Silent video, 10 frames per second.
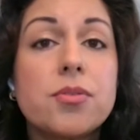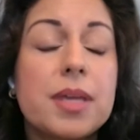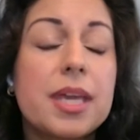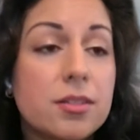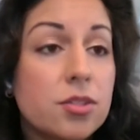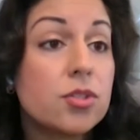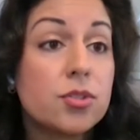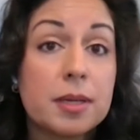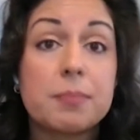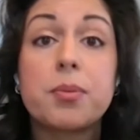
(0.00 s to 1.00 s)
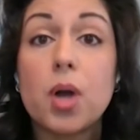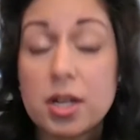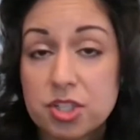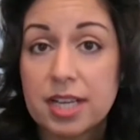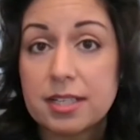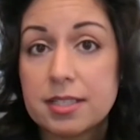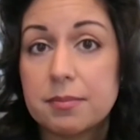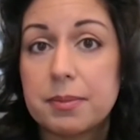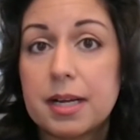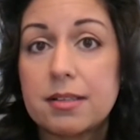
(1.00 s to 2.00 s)
we had to do a project
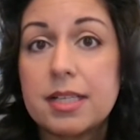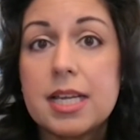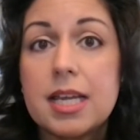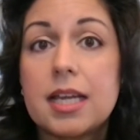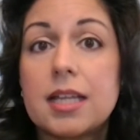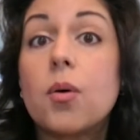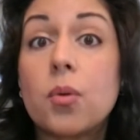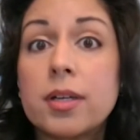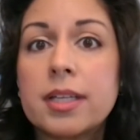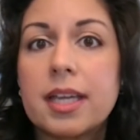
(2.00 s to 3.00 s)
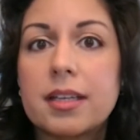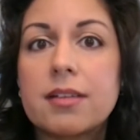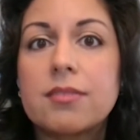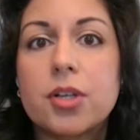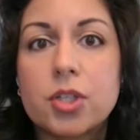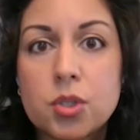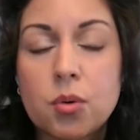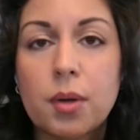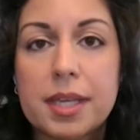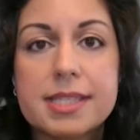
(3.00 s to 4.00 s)
about an organ of our
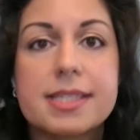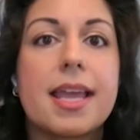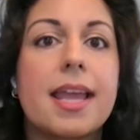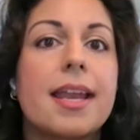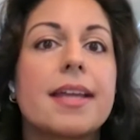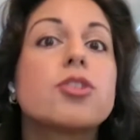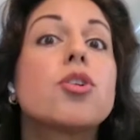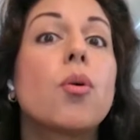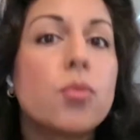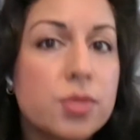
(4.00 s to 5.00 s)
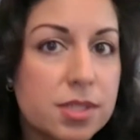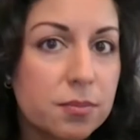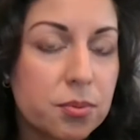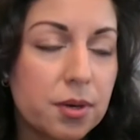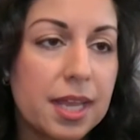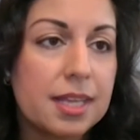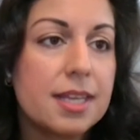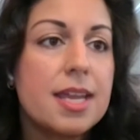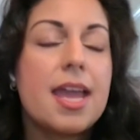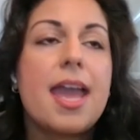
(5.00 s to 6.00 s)
choice, and I chose the brain.
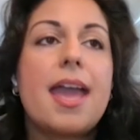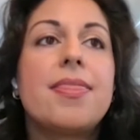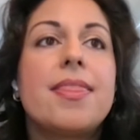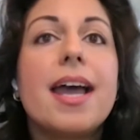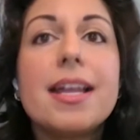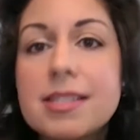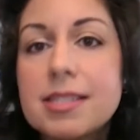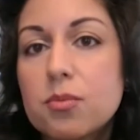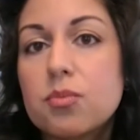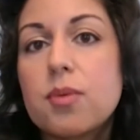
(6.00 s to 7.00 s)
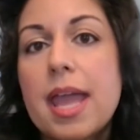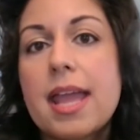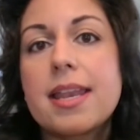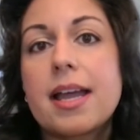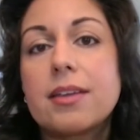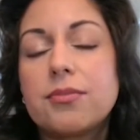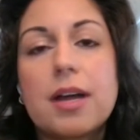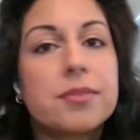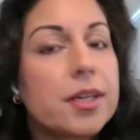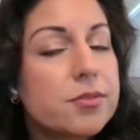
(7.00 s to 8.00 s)
And that's when I
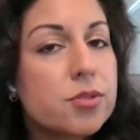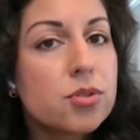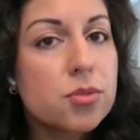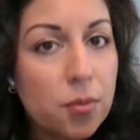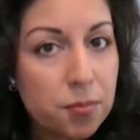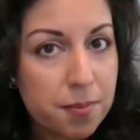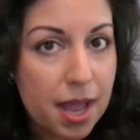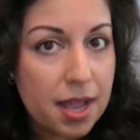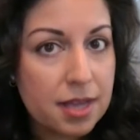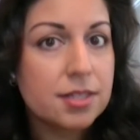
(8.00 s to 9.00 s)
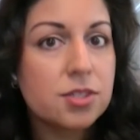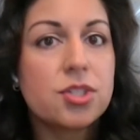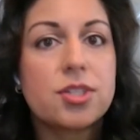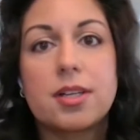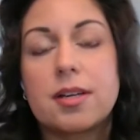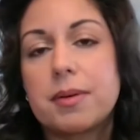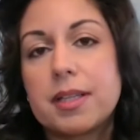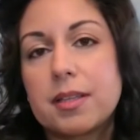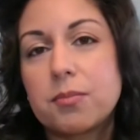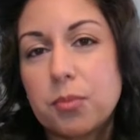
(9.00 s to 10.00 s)
found out so much
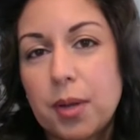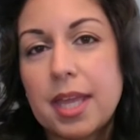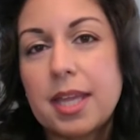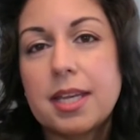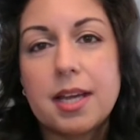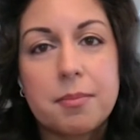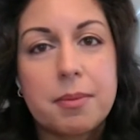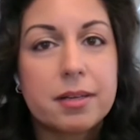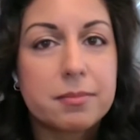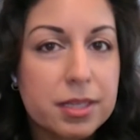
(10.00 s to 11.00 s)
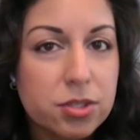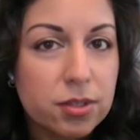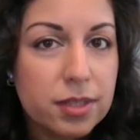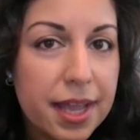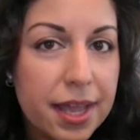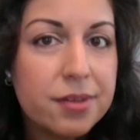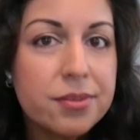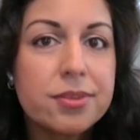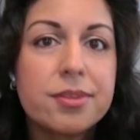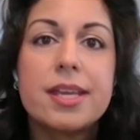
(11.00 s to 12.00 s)
about the brain, about mental
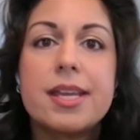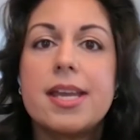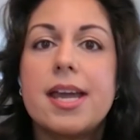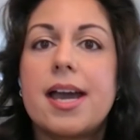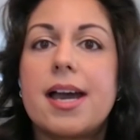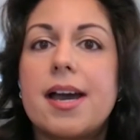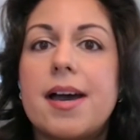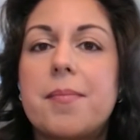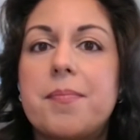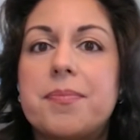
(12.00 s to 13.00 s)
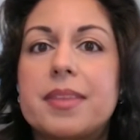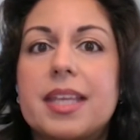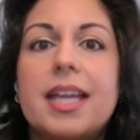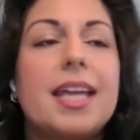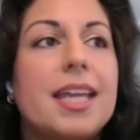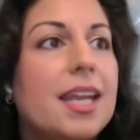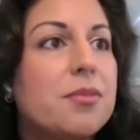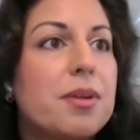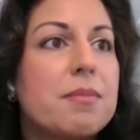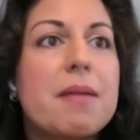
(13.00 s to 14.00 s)
health. And I
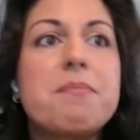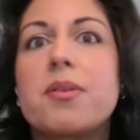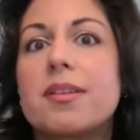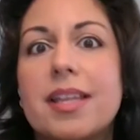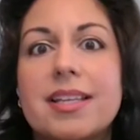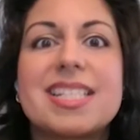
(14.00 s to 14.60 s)
remember like